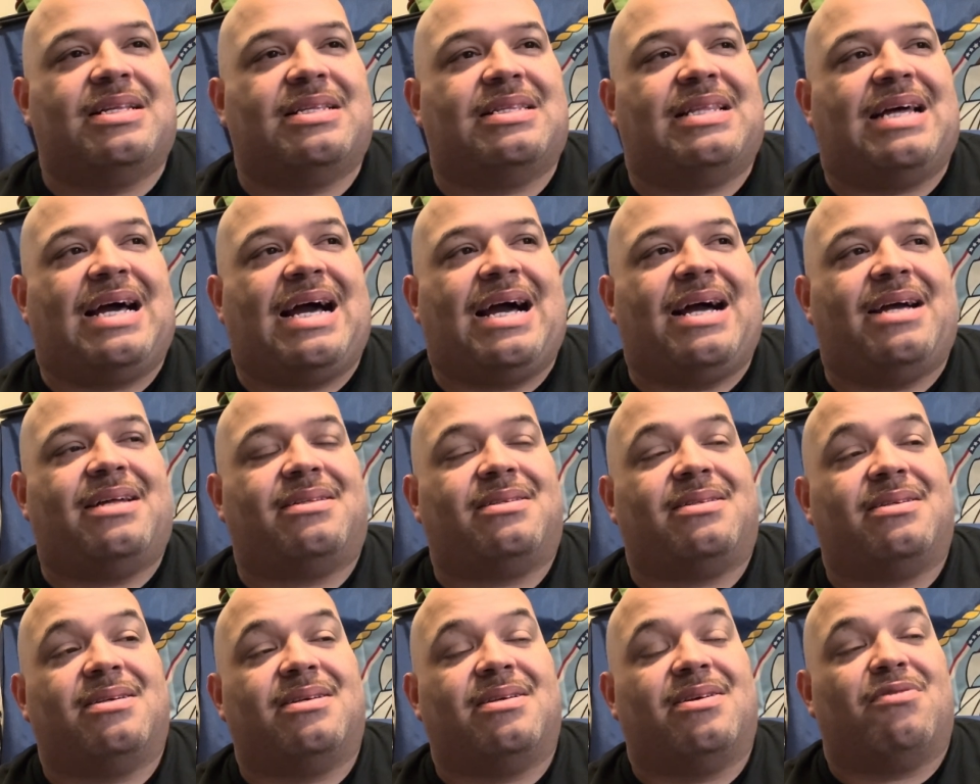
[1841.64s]
that
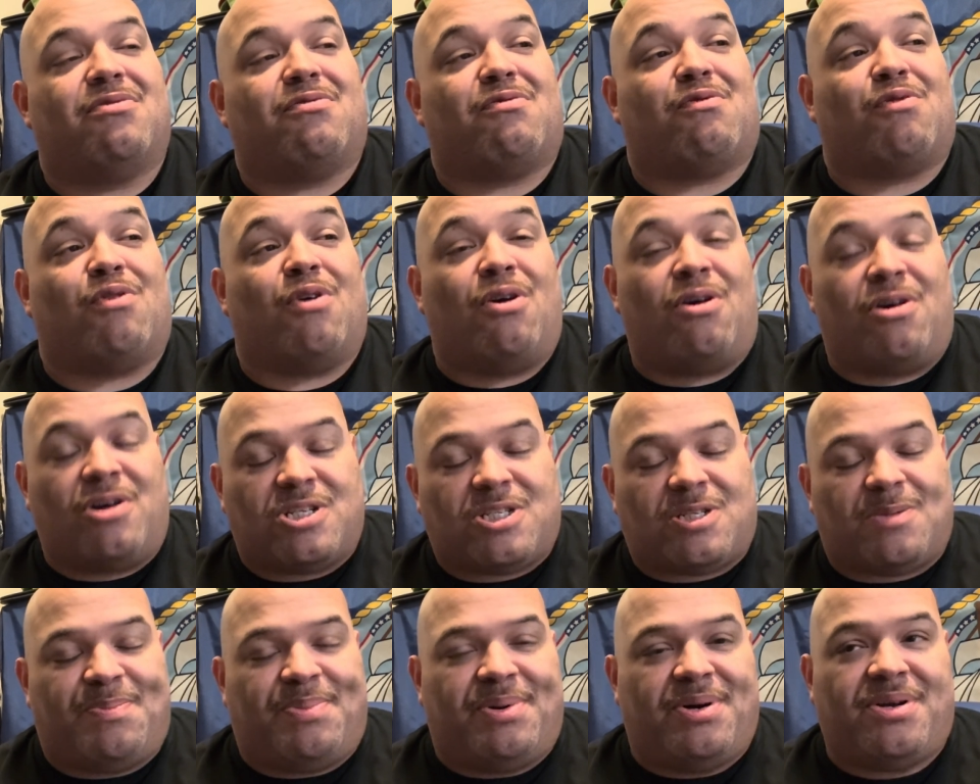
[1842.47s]

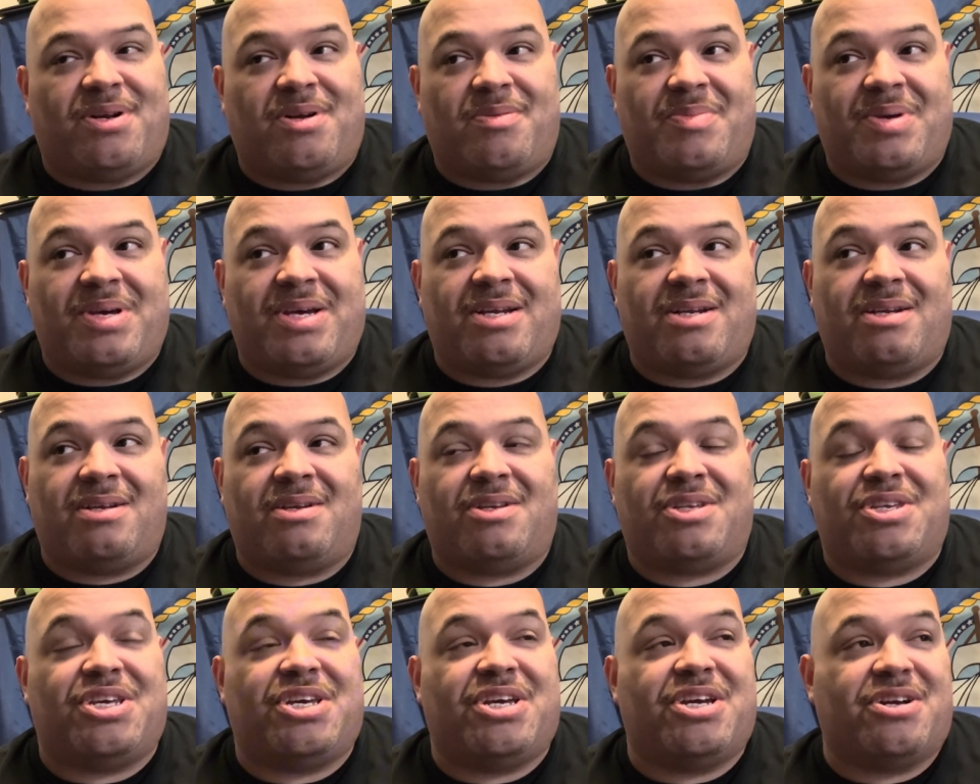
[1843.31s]
Ross put him
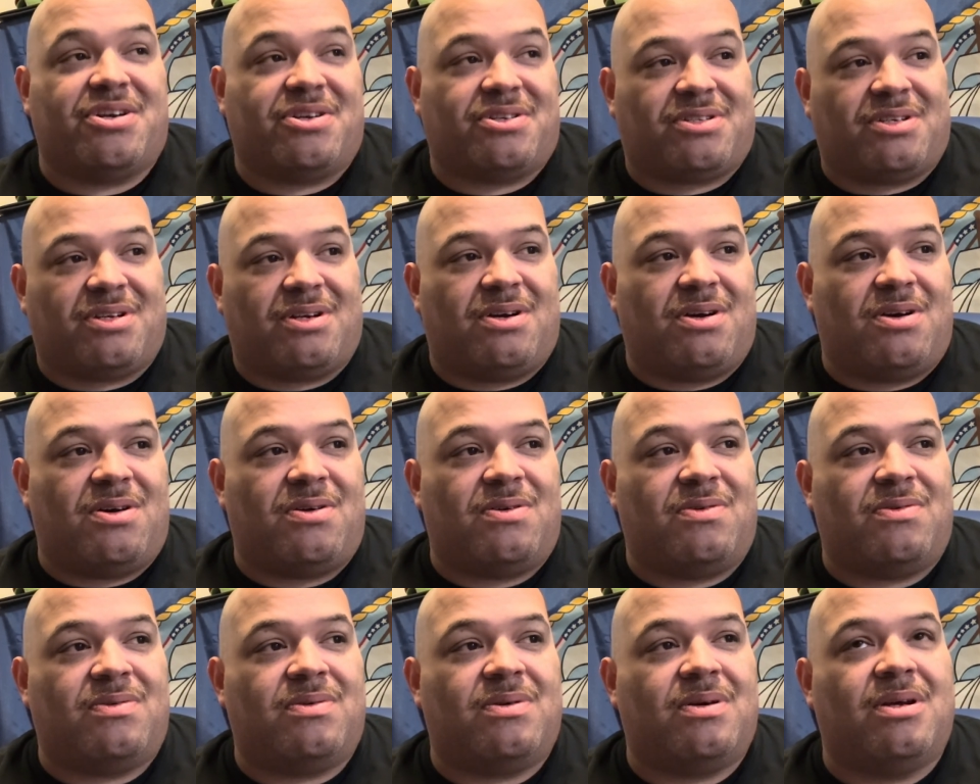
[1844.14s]
in years
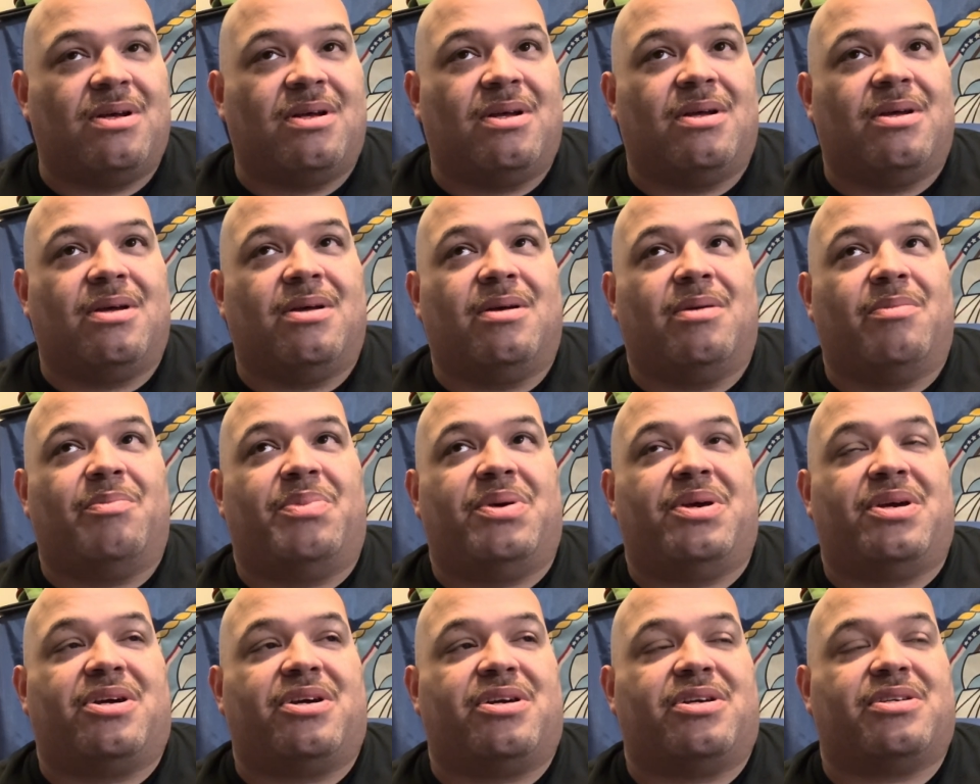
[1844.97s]
ago,
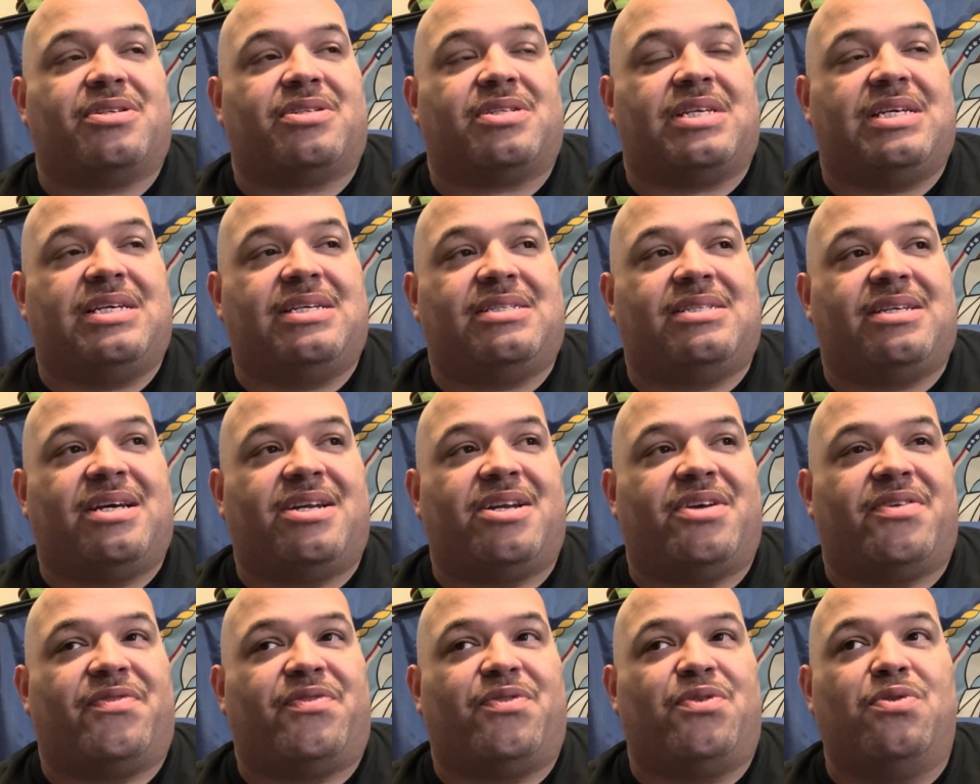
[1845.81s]
because he said,
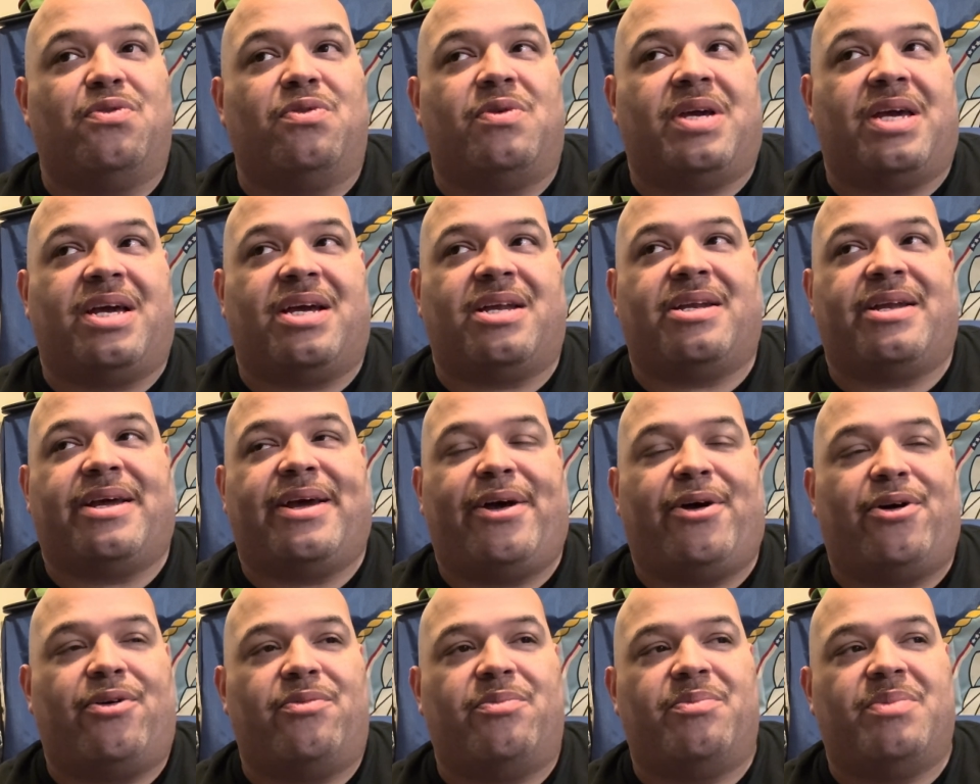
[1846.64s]
if you can
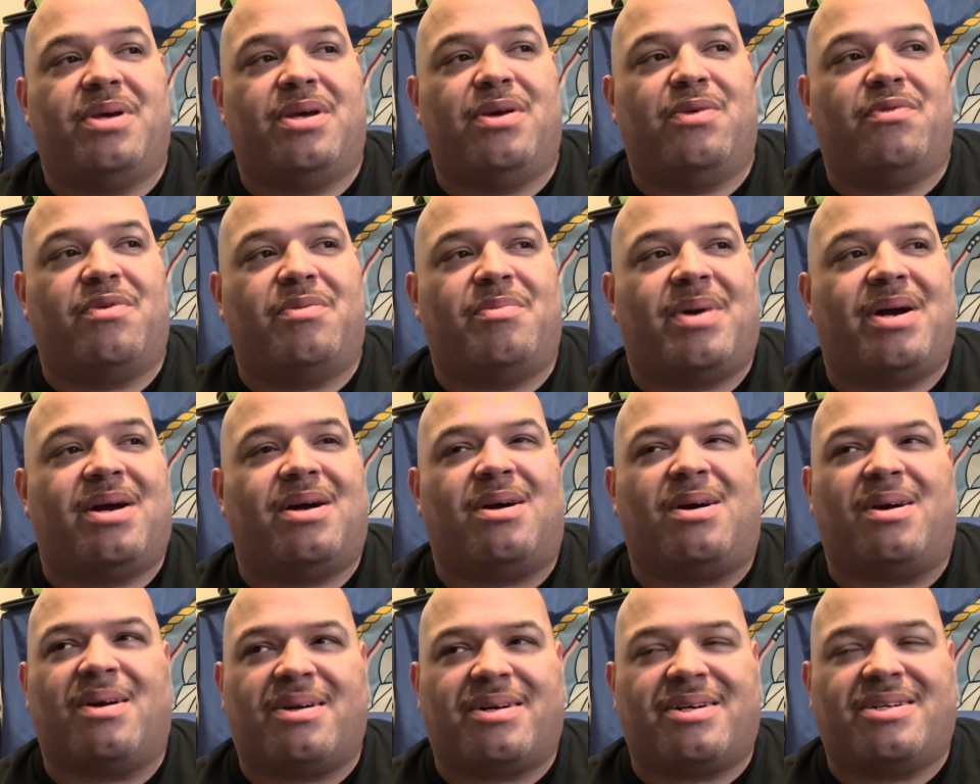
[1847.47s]
help me with my
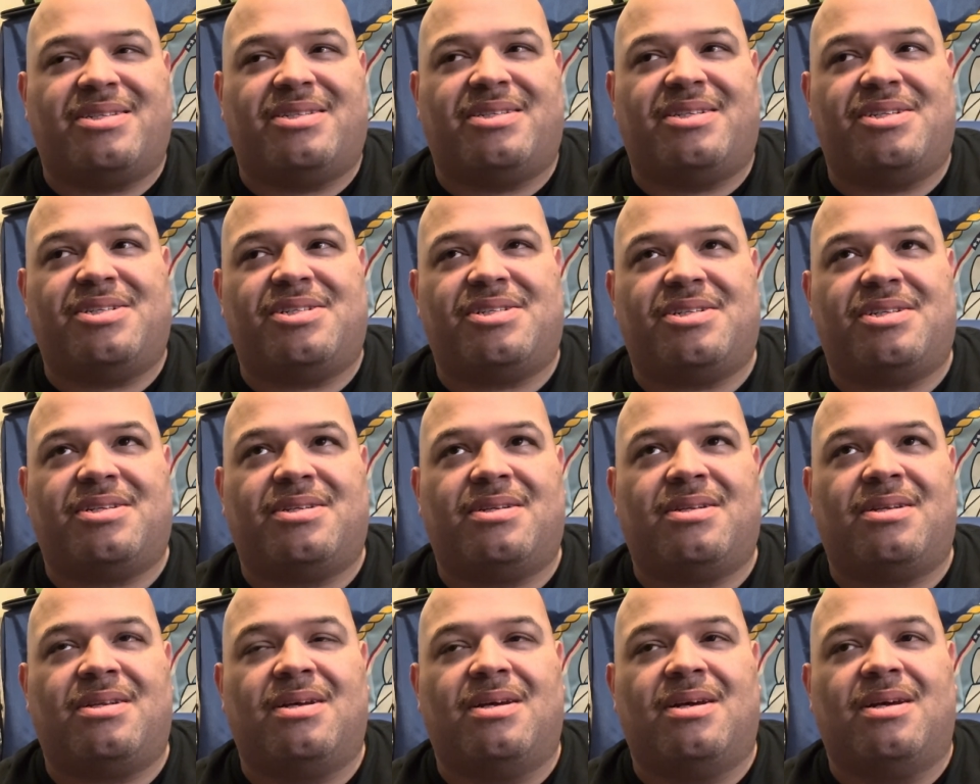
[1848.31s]
heart
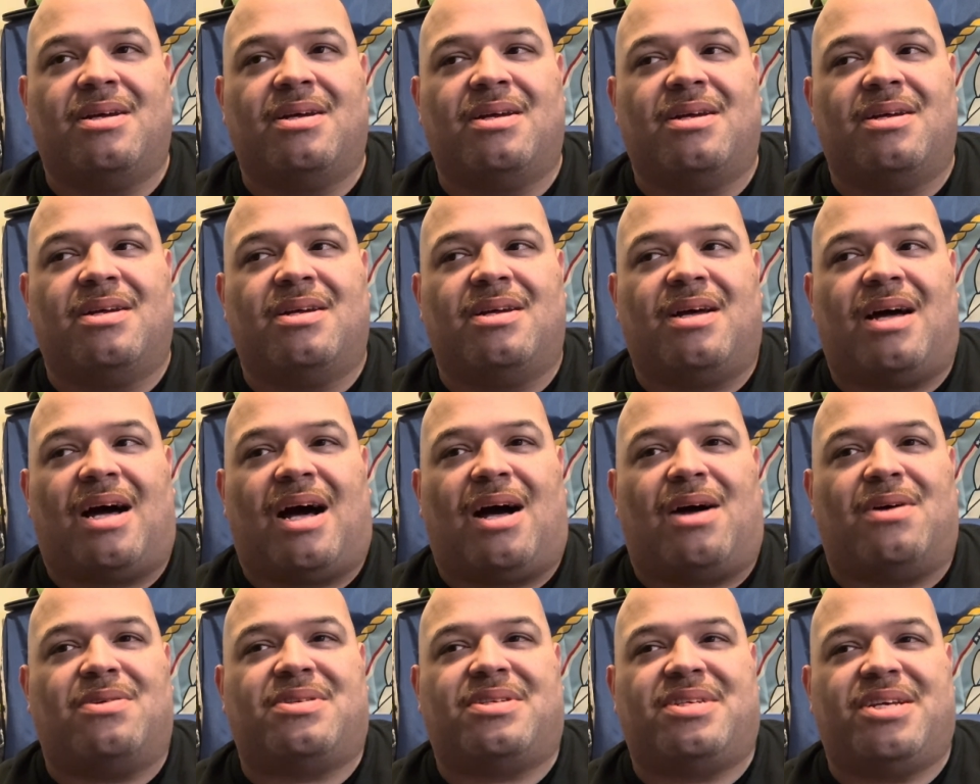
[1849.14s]
condition,
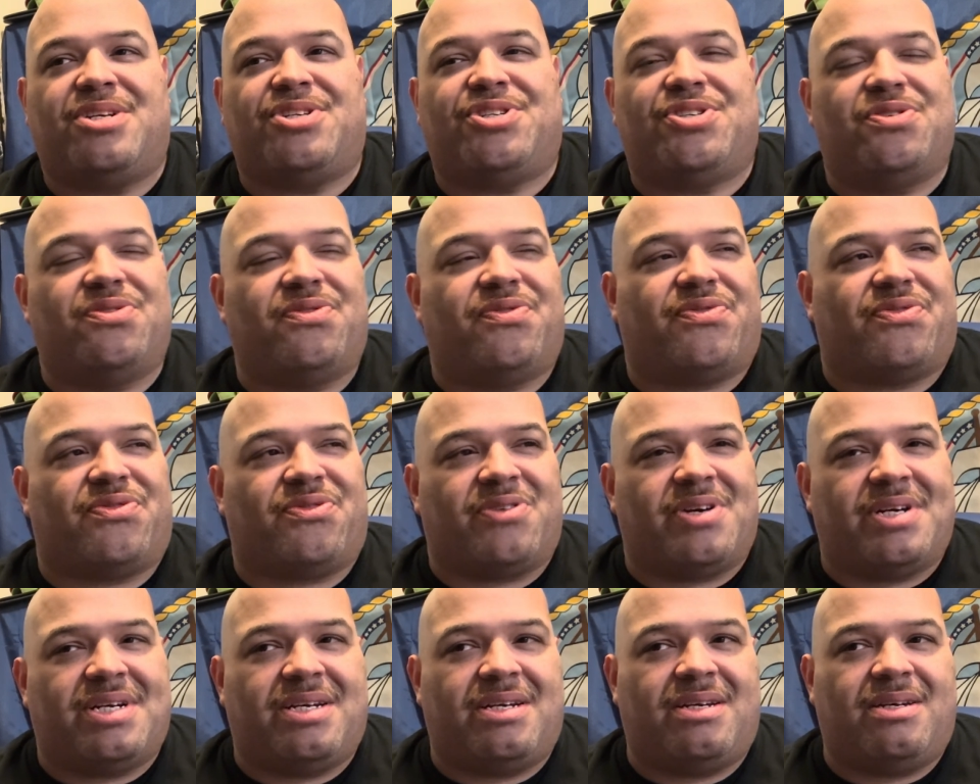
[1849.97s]
I'll set you
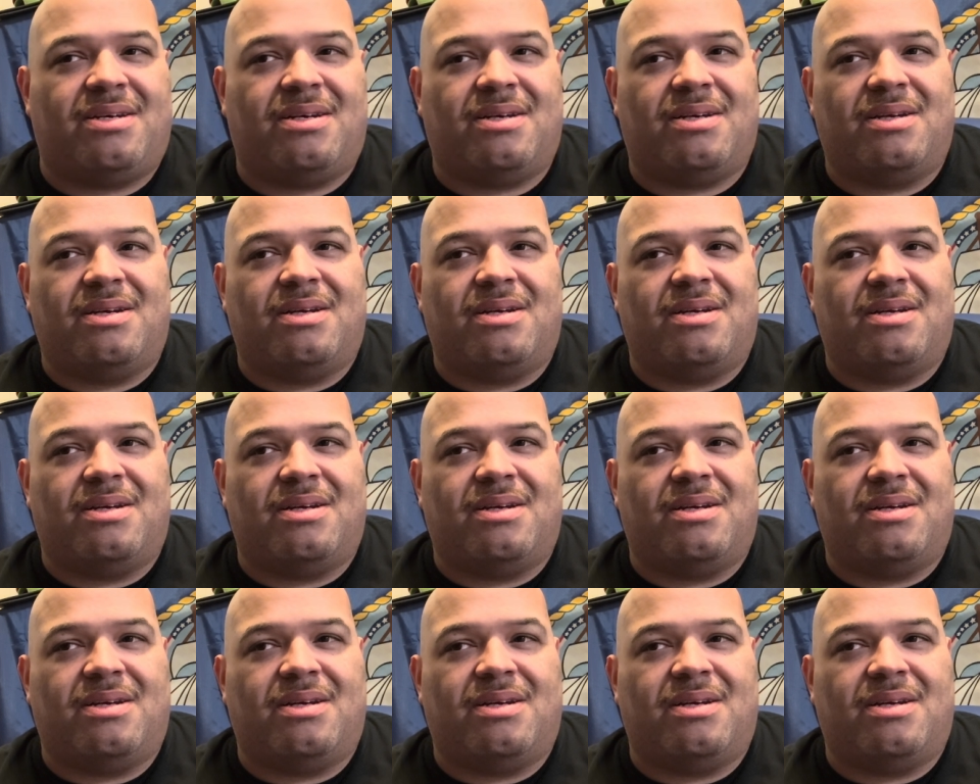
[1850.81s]
free.